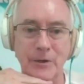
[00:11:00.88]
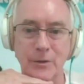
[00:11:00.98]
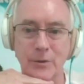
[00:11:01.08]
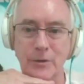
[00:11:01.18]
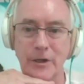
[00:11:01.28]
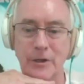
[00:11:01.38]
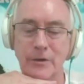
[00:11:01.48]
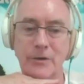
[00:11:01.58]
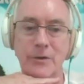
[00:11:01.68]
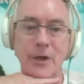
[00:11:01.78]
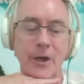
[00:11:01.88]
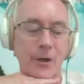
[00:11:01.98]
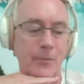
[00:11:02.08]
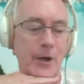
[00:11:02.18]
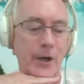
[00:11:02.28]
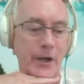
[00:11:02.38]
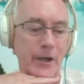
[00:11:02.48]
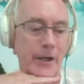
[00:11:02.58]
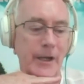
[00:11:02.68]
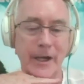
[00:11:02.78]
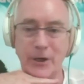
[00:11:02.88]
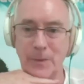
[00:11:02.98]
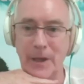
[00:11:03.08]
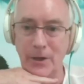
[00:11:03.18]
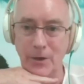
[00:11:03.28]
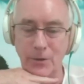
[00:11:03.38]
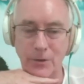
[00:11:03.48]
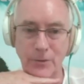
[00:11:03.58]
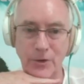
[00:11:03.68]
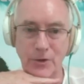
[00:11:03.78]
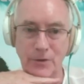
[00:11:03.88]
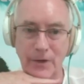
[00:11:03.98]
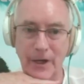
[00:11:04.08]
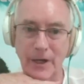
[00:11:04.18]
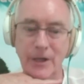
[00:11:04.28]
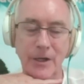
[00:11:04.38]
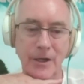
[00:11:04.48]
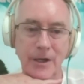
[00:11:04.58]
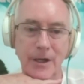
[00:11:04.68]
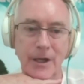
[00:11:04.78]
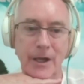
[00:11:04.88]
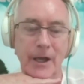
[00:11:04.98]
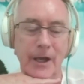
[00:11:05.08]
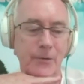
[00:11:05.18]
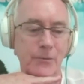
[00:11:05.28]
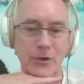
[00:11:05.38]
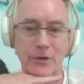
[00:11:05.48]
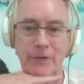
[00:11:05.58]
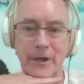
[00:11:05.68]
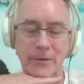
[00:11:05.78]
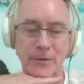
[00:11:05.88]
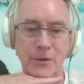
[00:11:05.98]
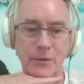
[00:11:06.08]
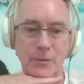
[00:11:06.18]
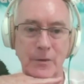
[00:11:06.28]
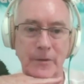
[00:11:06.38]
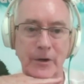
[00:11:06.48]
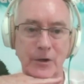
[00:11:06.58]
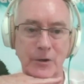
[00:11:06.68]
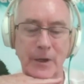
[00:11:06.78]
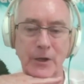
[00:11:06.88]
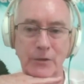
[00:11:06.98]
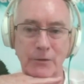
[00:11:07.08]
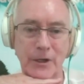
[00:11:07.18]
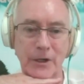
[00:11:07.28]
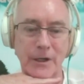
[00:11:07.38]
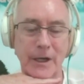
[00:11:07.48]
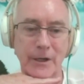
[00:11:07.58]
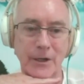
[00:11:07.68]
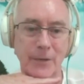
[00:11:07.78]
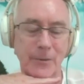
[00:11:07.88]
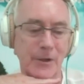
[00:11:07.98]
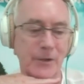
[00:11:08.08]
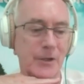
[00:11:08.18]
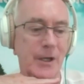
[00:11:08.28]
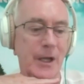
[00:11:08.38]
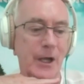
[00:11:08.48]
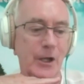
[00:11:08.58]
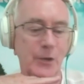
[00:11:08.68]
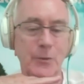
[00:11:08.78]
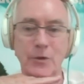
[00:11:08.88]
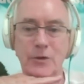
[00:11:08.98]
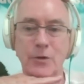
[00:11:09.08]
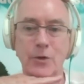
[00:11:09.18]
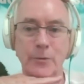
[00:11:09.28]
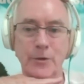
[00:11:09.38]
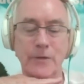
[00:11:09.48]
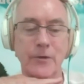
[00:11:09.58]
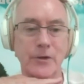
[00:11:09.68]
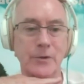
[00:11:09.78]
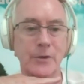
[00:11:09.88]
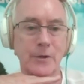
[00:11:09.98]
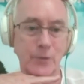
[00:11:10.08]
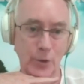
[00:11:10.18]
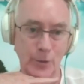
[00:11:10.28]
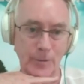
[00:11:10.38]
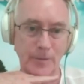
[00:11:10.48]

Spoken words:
to your readers by an ex-banker called Richard Vague. Richard ran two of America's major credit card companies. And the book is called The Brief History of Doom.